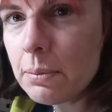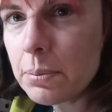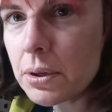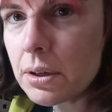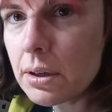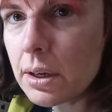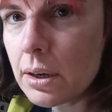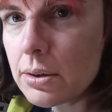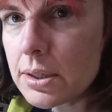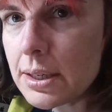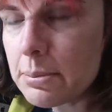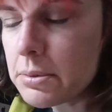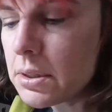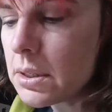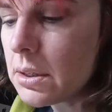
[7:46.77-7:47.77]
but you know,
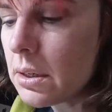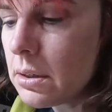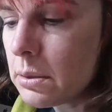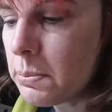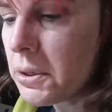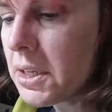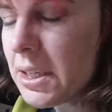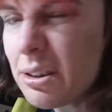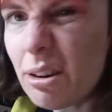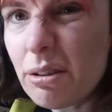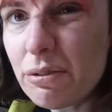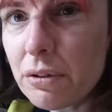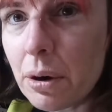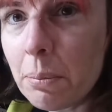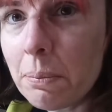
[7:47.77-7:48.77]
Sam's designers put these on the
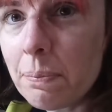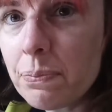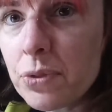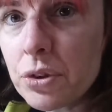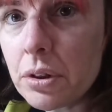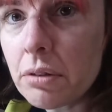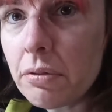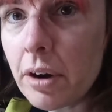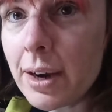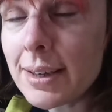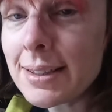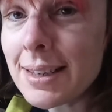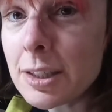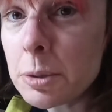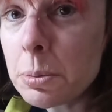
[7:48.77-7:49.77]
front, so they're very
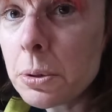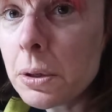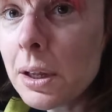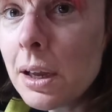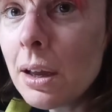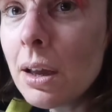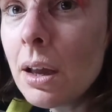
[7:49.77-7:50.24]
accessible.